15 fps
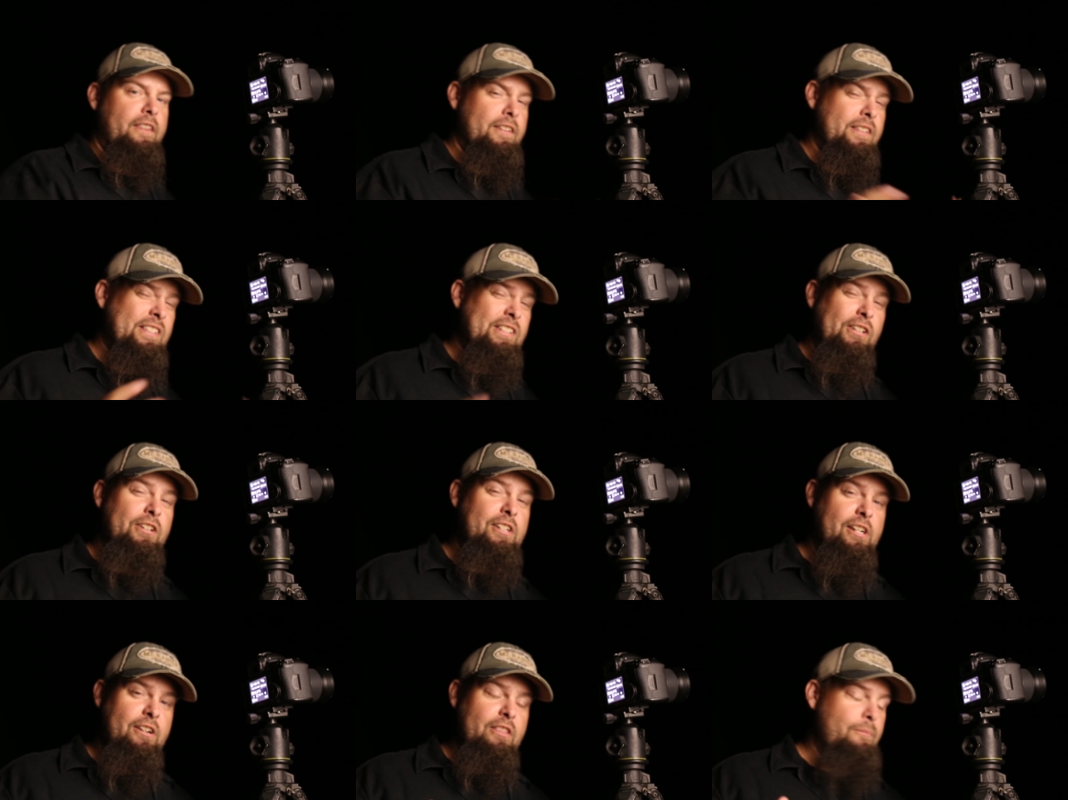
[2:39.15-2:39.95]
The
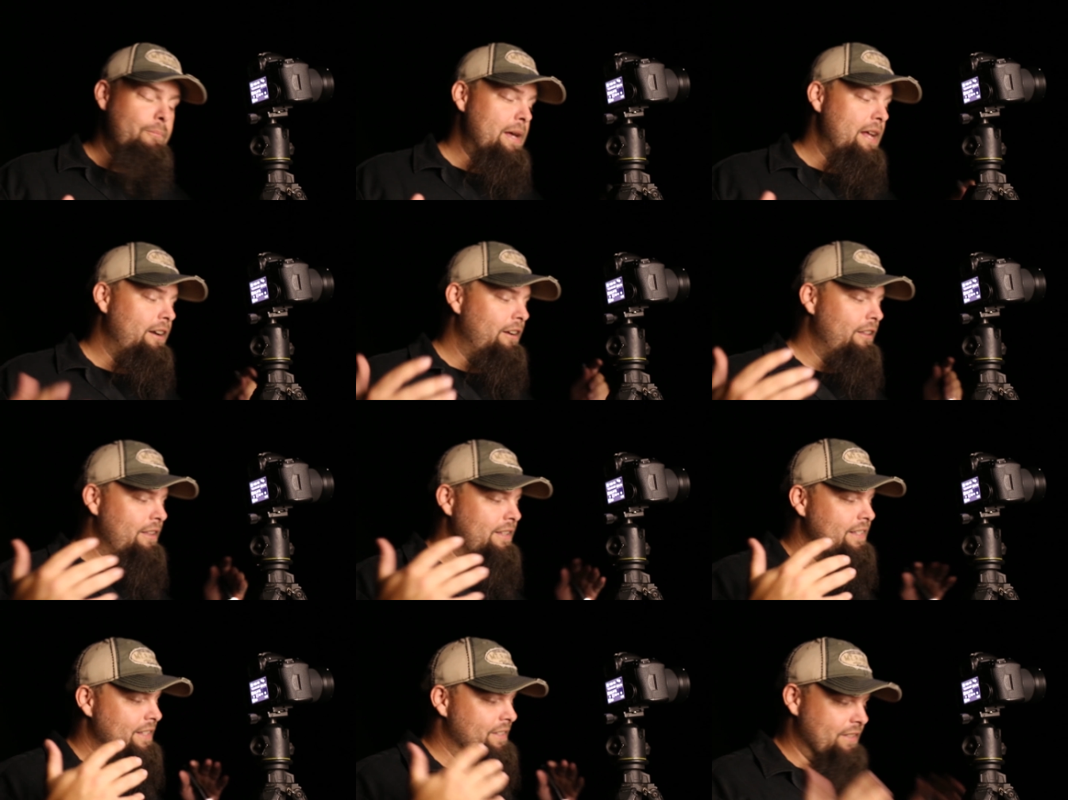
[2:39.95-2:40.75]
sturdier the better.
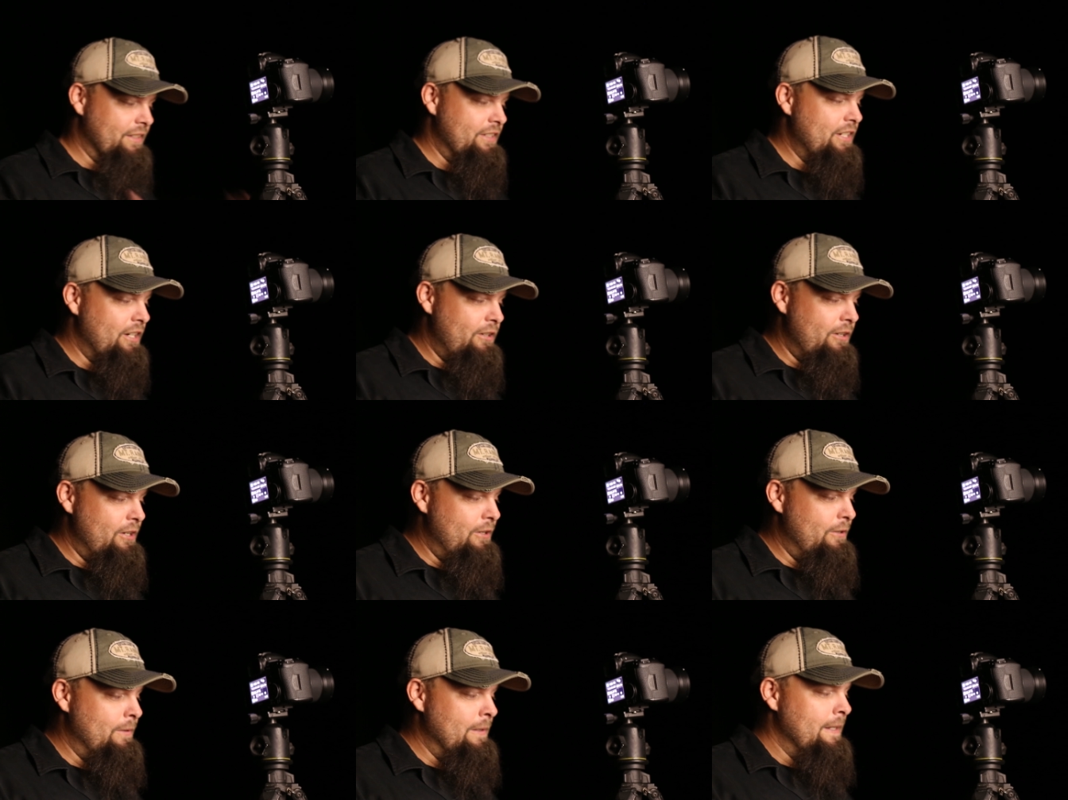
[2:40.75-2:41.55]
This is
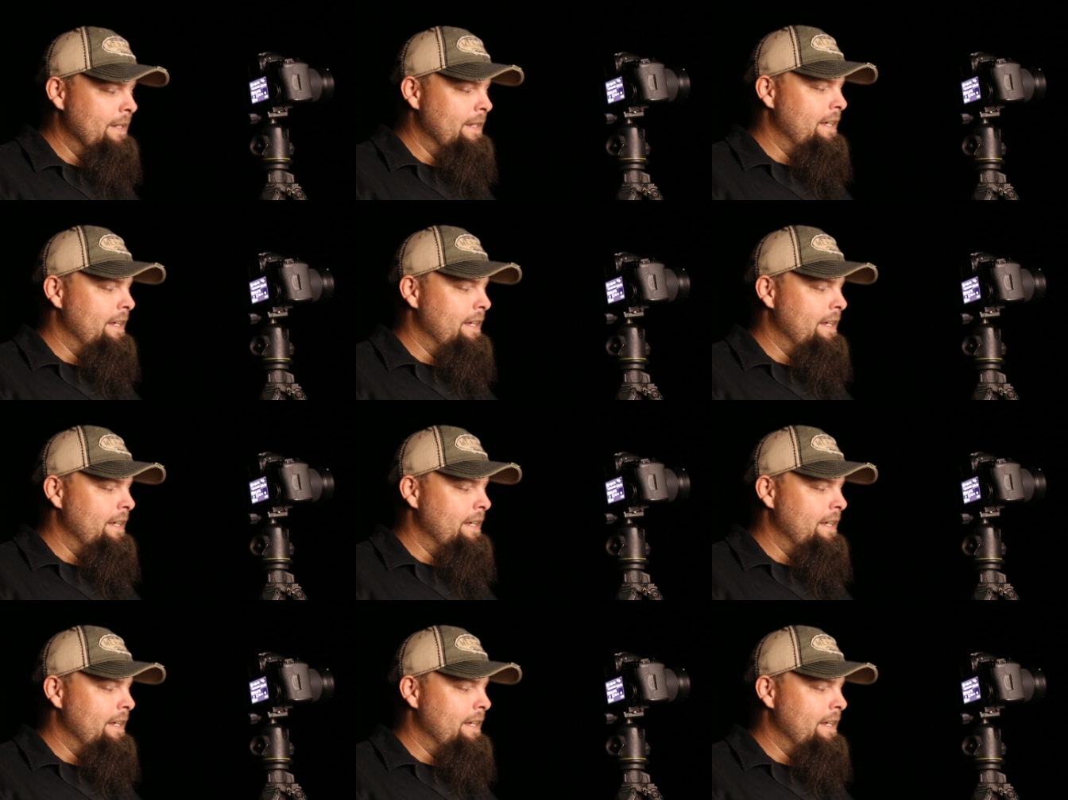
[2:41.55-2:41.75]
Induro.